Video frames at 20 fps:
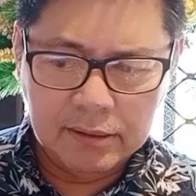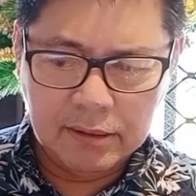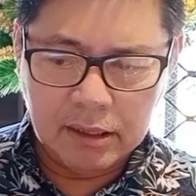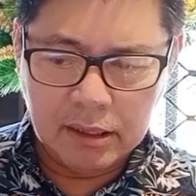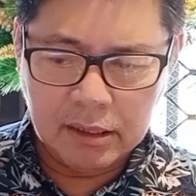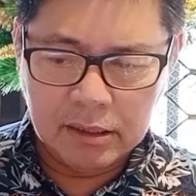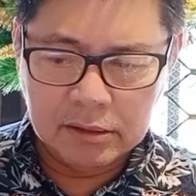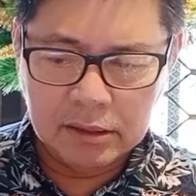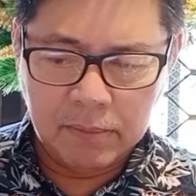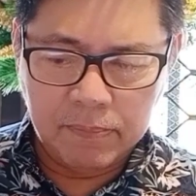a
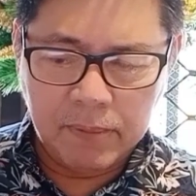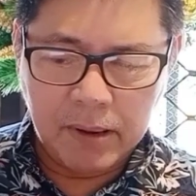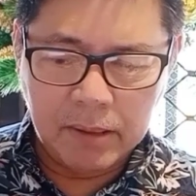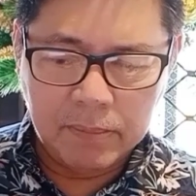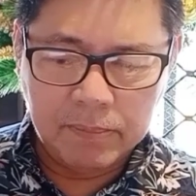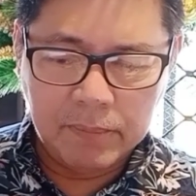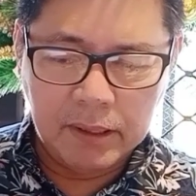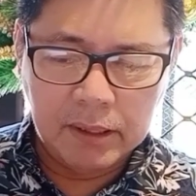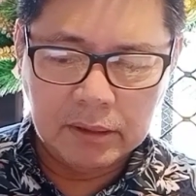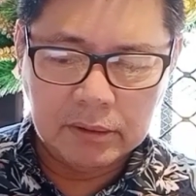
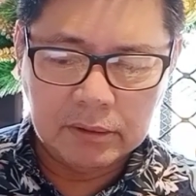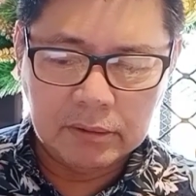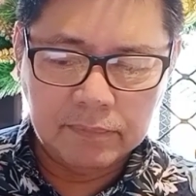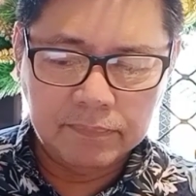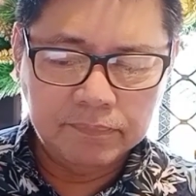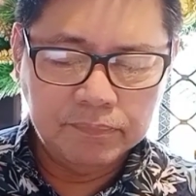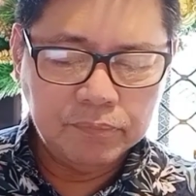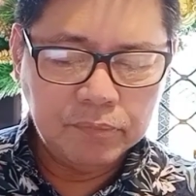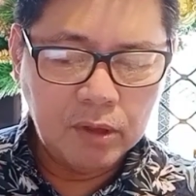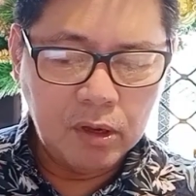department
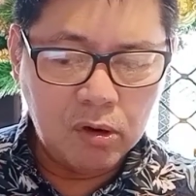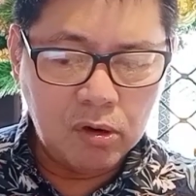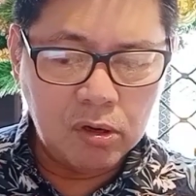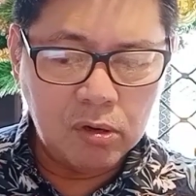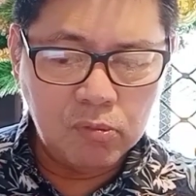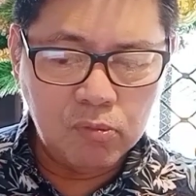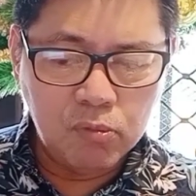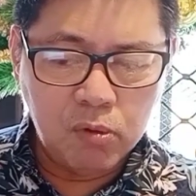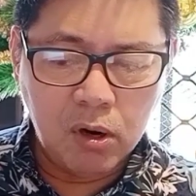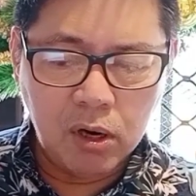or
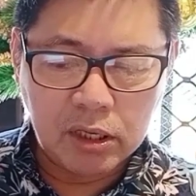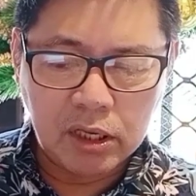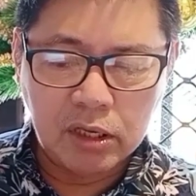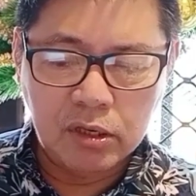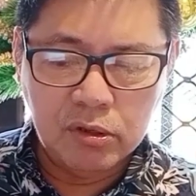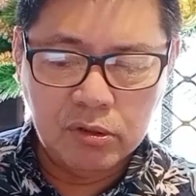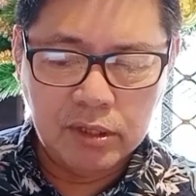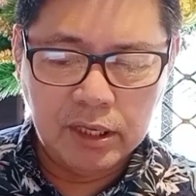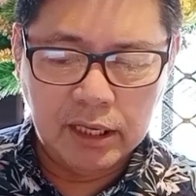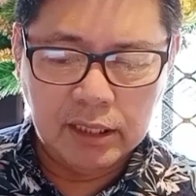work
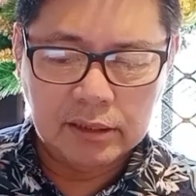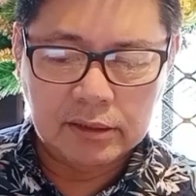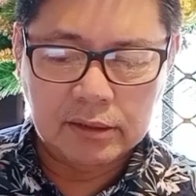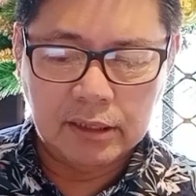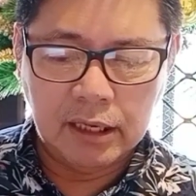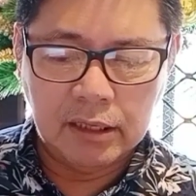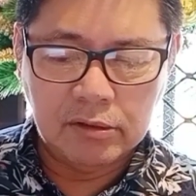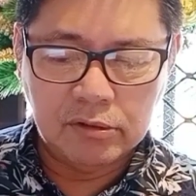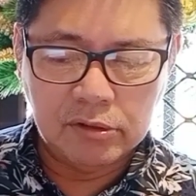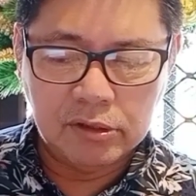unit
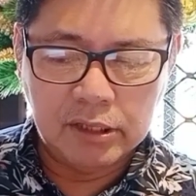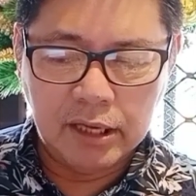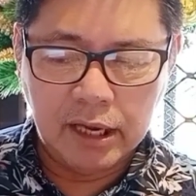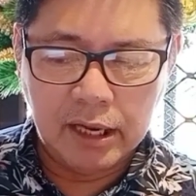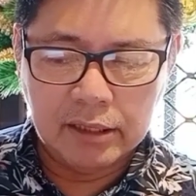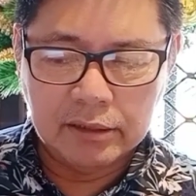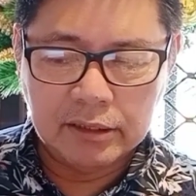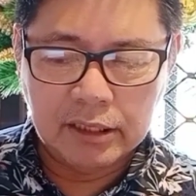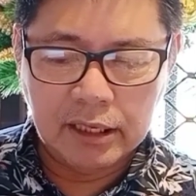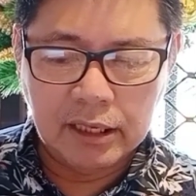and
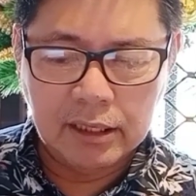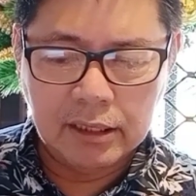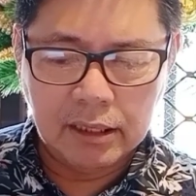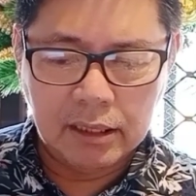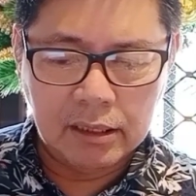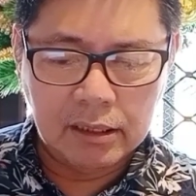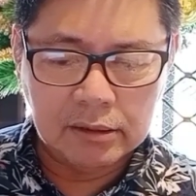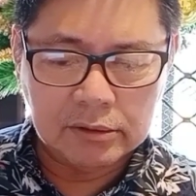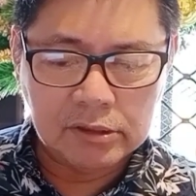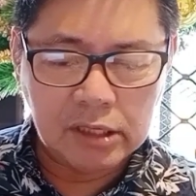orienting
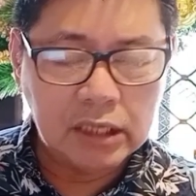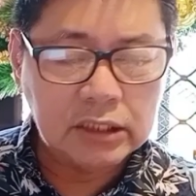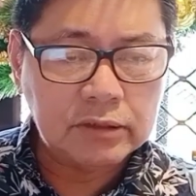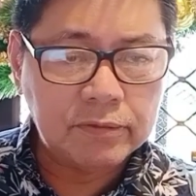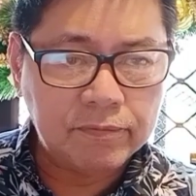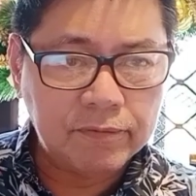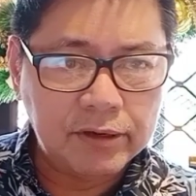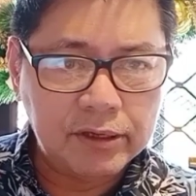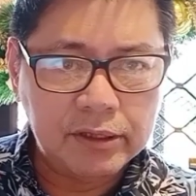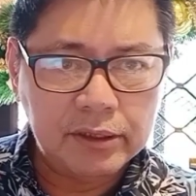
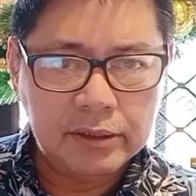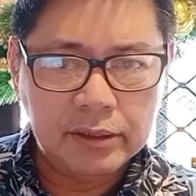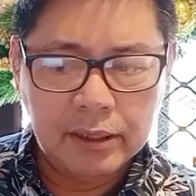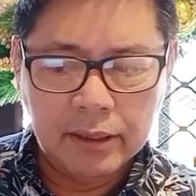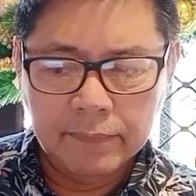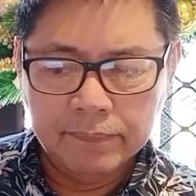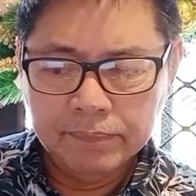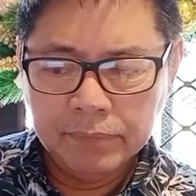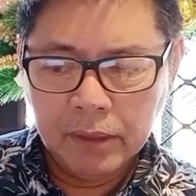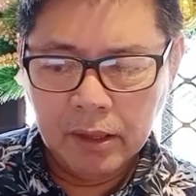transferred
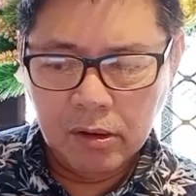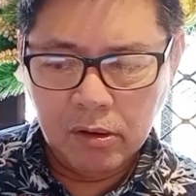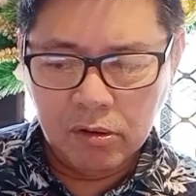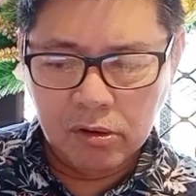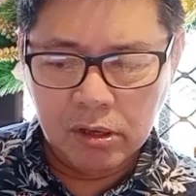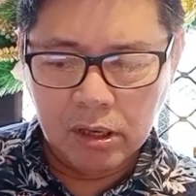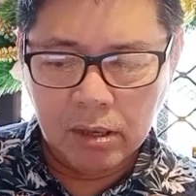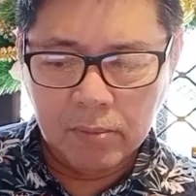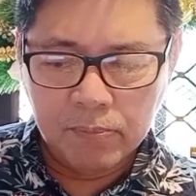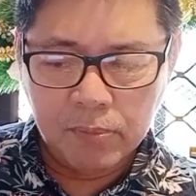or
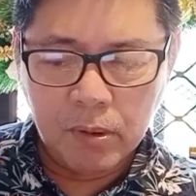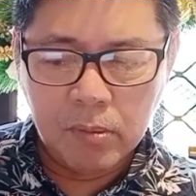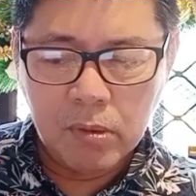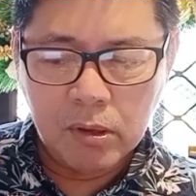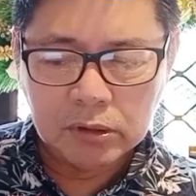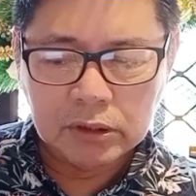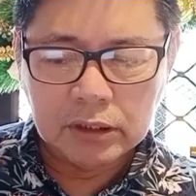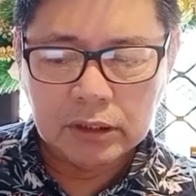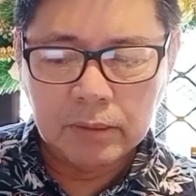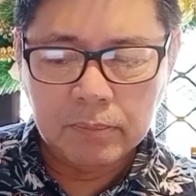
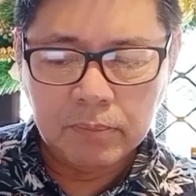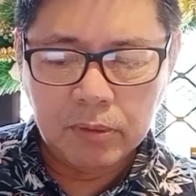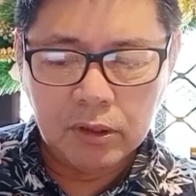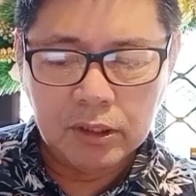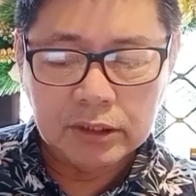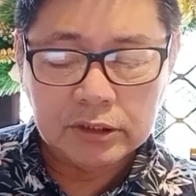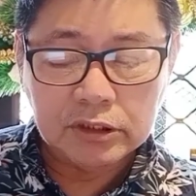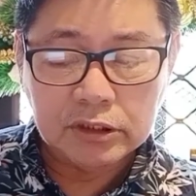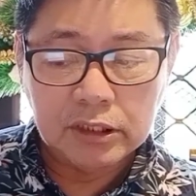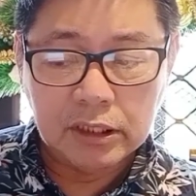promoted employees
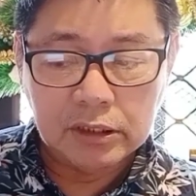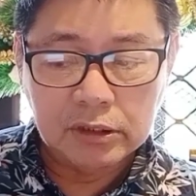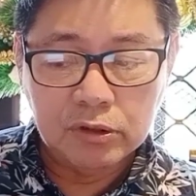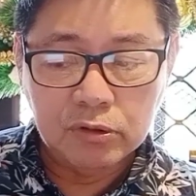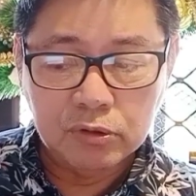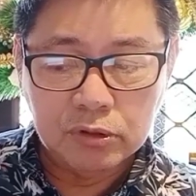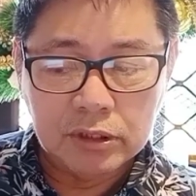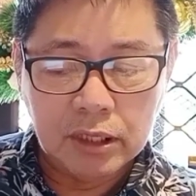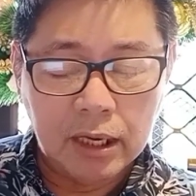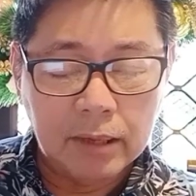to their new
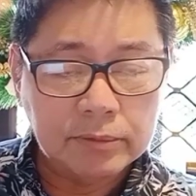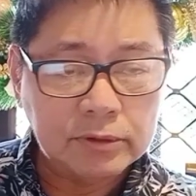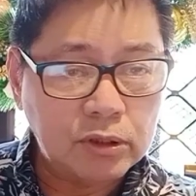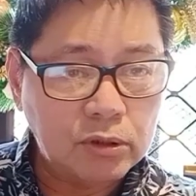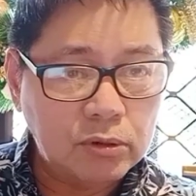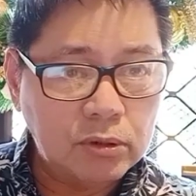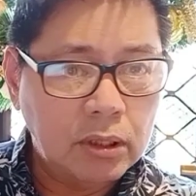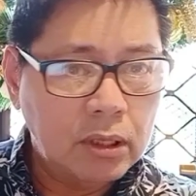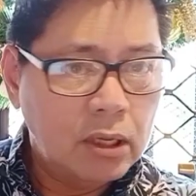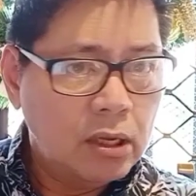job. So
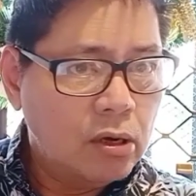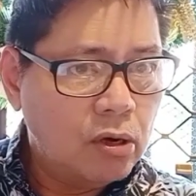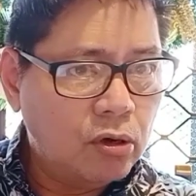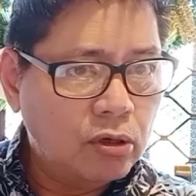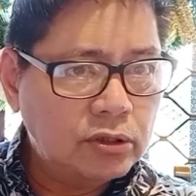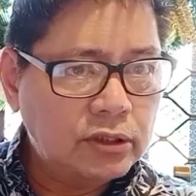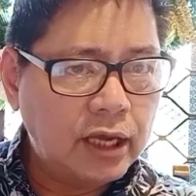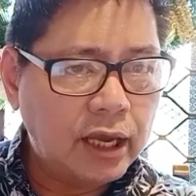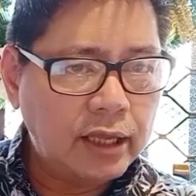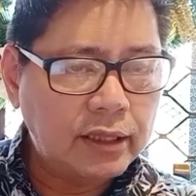
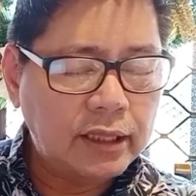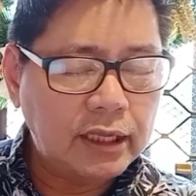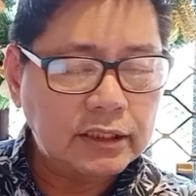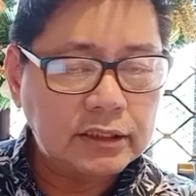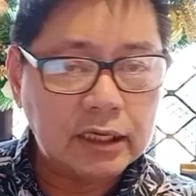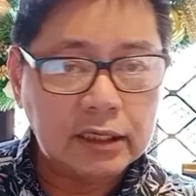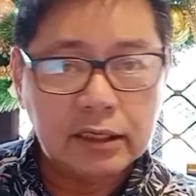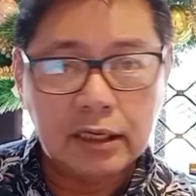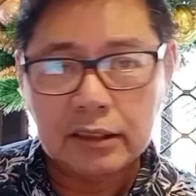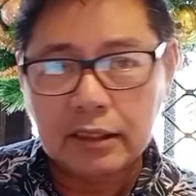OJTs are
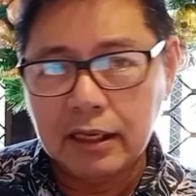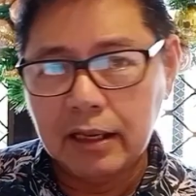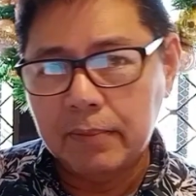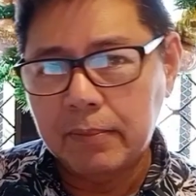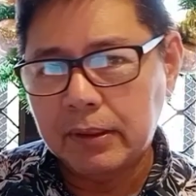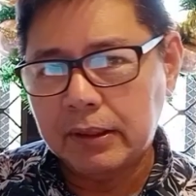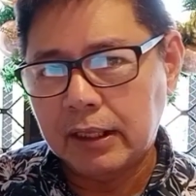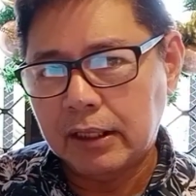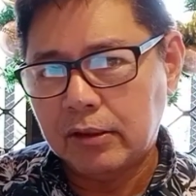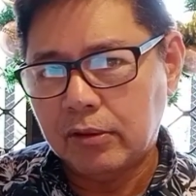not
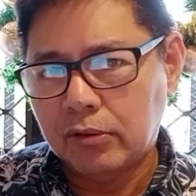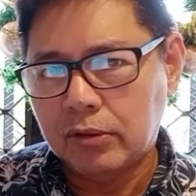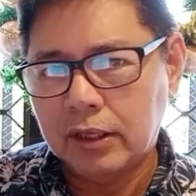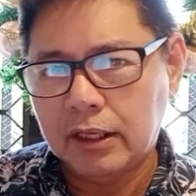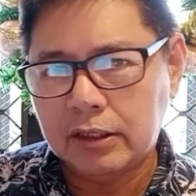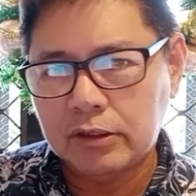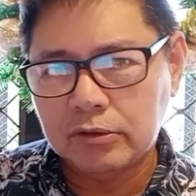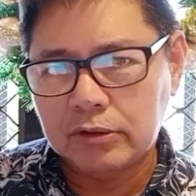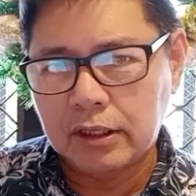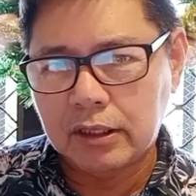limited only
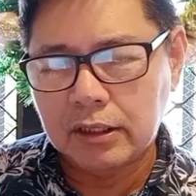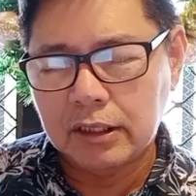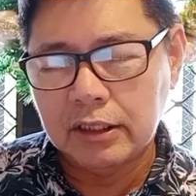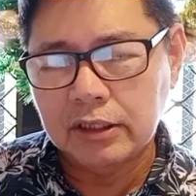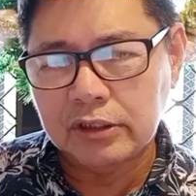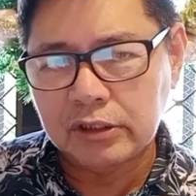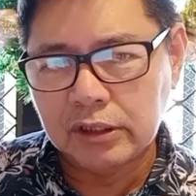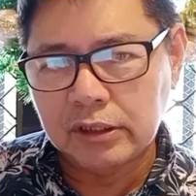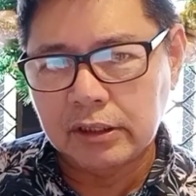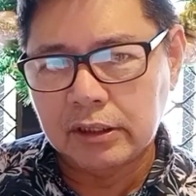to the
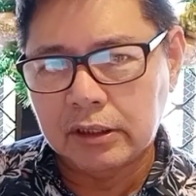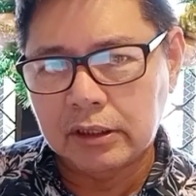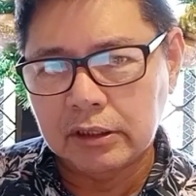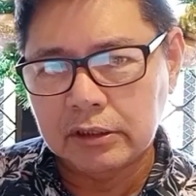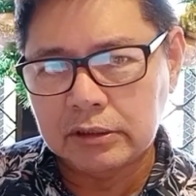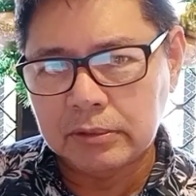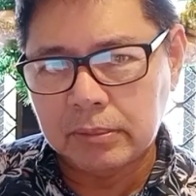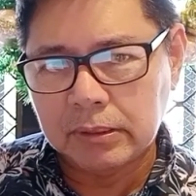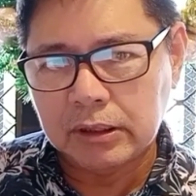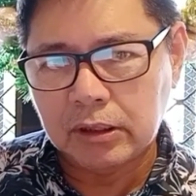internals
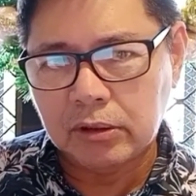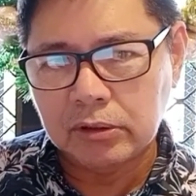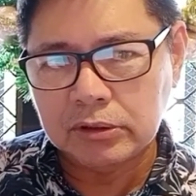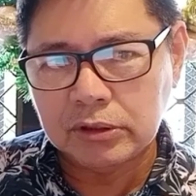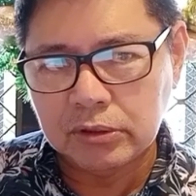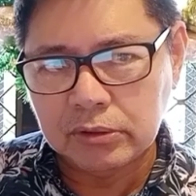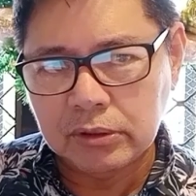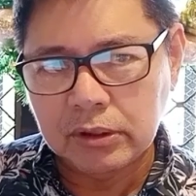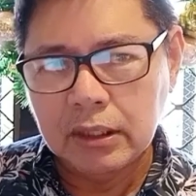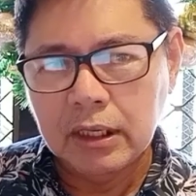but also
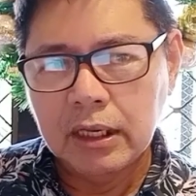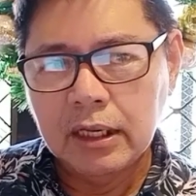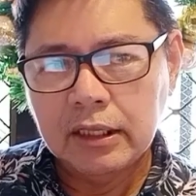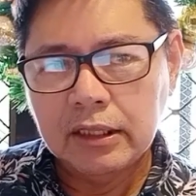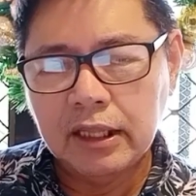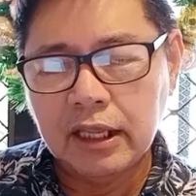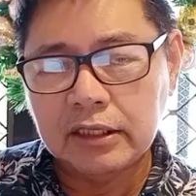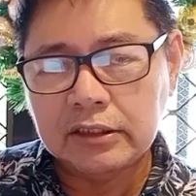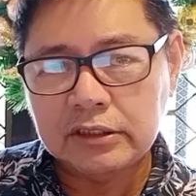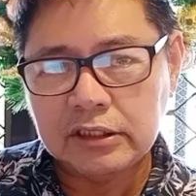the
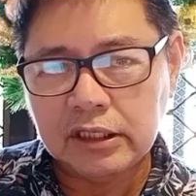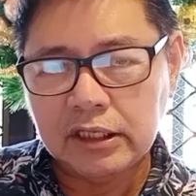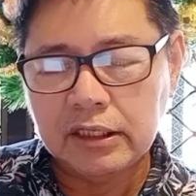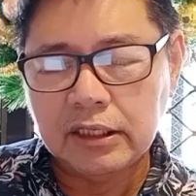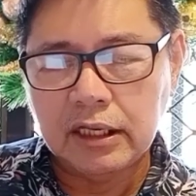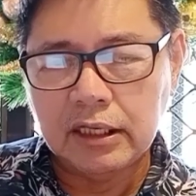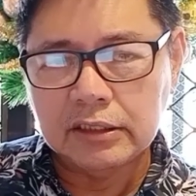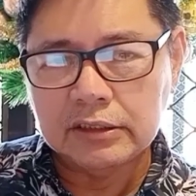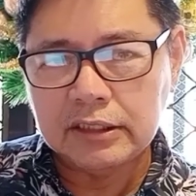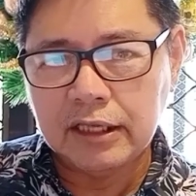
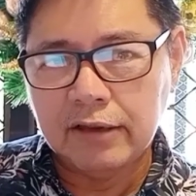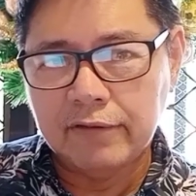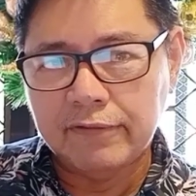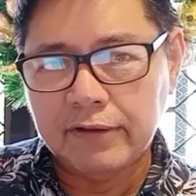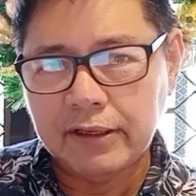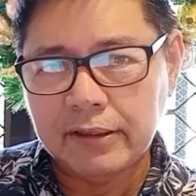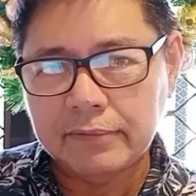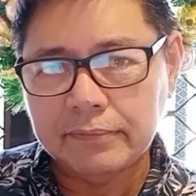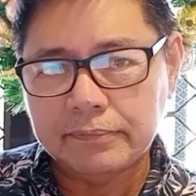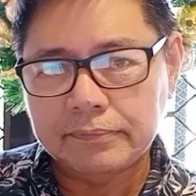externals even.
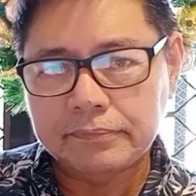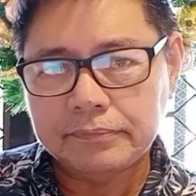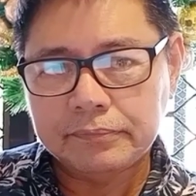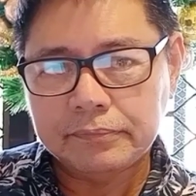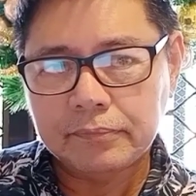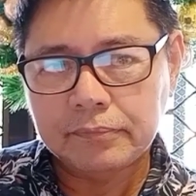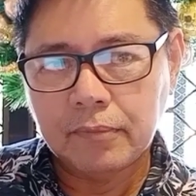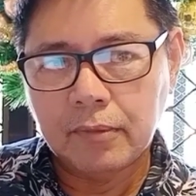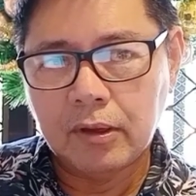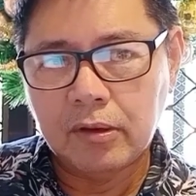
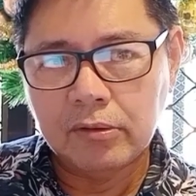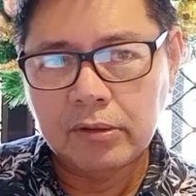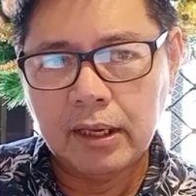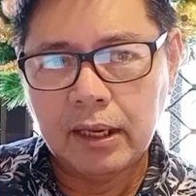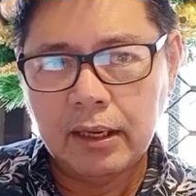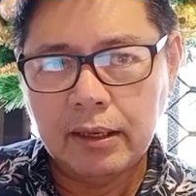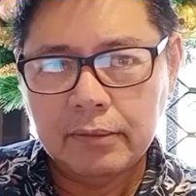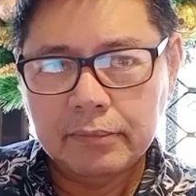Okay?